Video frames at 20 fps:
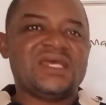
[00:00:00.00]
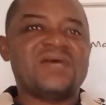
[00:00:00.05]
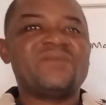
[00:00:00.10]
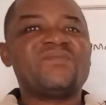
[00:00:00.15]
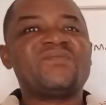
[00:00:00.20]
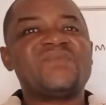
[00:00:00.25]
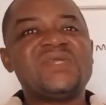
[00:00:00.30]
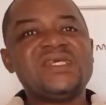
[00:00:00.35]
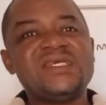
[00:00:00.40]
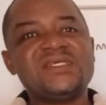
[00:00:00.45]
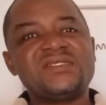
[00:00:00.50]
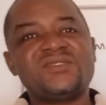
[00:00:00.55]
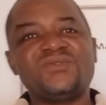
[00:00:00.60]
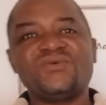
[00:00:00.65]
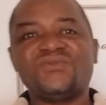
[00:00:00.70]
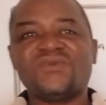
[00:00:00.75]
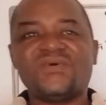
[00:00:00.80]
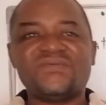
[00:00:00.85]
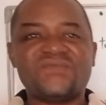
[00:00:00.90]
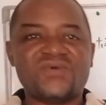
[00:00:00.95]
and please
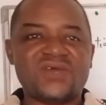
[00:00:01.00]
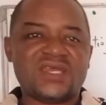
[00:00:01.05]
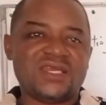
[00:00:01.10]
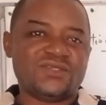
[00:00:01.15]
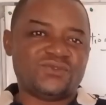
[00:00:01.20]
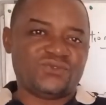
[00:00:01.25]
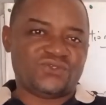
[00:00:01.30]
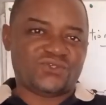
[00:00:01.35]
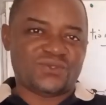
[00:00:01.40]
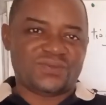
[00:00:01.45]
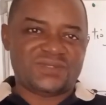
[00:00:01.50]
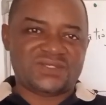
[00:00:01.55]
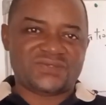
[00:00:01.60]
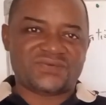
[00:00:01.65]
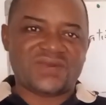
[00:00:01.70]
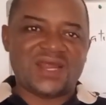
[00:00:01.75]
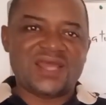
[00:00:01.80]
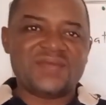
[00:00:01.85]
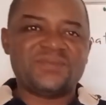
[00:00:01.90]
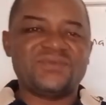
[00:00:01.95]
do not forget to
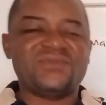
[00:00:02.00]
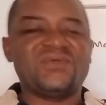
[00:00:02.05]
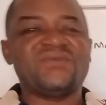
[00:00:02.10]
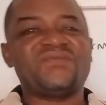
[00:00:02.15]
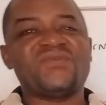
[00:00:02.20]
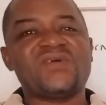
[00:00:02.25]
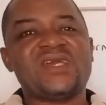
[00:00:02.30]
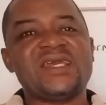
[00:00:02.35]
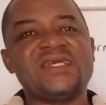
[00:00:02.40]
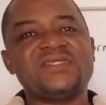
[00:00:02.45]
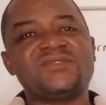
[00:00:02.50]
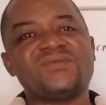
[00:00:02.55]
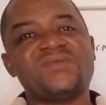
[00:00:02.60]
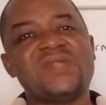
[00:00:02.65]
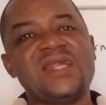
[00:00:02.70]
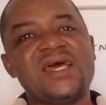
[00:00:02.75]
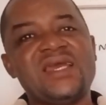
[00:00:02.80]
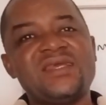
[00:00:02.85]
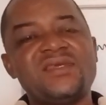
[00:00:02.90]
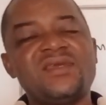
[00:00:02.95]
subscribe, do not forget to
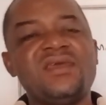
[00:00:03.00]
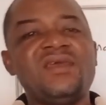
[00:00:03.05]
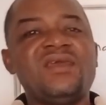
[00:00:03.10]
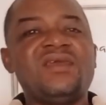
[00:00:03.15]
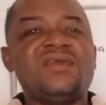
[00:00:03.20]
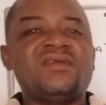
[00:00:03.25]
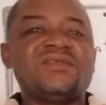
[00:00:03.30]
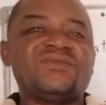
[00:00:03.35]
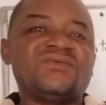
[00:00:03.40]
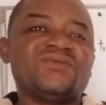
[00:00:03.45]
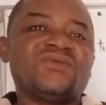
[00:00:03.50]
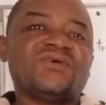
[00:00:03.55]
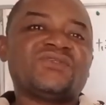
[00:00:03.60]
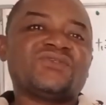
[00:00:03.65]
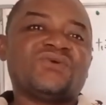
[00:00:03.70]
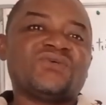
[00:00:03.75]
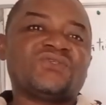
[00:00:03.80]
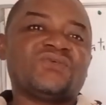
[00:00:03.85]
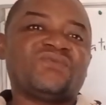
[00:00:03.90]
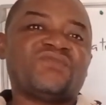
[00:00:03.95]
like, do
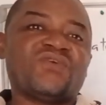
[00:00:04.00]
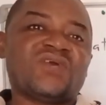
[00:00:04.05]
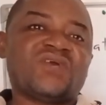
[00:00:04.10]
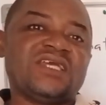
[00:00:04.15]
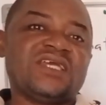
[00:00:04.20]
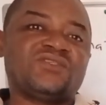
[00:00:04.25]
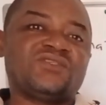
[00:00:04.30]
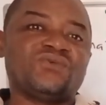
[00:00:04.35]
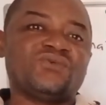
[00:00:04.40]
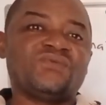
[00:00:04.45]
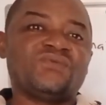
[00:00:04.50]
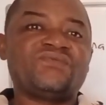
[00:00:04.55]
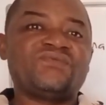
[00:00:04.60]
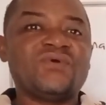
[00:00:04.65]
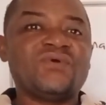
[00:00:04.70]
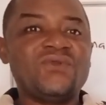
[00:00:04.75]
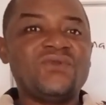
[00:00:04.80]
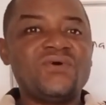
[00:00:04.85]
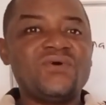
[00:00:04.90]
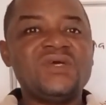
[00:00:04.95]
not also forget to
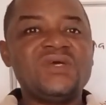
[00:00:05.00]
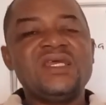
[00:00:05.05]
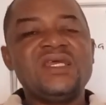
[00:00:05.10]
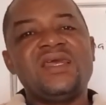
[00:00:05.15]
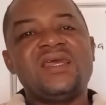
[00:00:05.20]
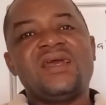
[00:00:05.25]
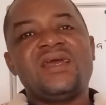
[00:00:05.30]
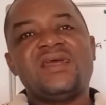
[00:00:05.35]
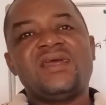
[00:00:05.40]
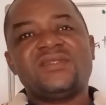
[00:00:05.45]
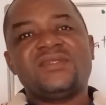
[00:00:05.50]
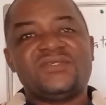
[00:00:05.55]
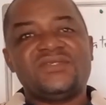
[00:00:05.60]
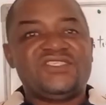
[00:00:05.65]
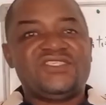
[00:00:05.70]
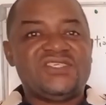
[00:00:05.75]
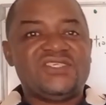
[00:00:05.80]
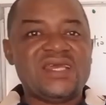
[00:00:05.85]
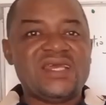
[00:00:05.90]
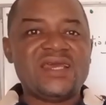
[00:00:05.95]
follow, to
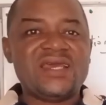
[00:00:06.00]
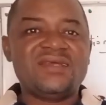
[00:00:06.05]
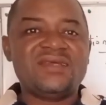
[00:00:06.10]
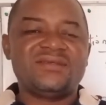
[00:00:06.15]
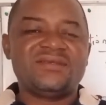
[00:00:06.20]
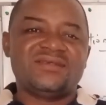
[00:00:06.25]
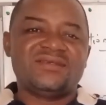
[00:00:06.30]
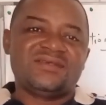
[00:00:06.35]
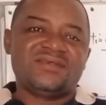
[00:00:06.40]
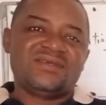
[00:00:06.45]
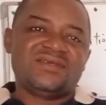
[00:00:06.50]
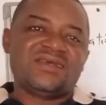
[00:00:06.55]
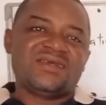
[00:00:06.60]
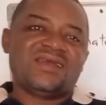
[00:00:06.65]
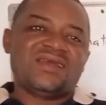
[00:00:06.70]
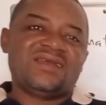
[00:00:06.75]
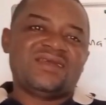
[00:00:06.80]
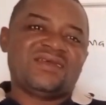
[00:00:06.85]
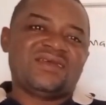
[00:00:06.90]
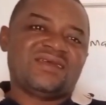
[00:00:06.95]
share.
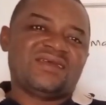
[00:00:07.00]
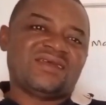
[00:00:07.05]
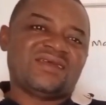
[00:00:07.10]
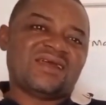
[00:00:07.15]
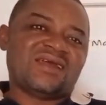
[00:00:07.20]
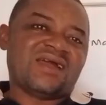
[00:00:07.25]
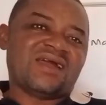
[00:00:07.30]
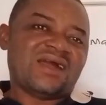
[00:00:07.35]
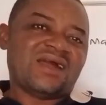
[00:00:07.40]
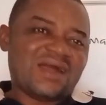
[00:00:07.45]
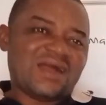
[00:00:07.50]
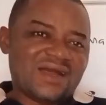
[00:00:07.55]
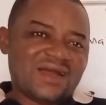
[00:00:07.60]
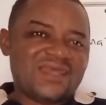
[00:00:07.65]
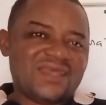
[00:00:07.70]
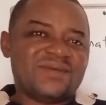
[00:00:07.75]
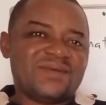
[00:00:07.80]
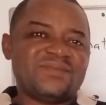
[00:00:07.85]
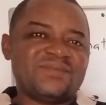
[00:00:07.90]
I am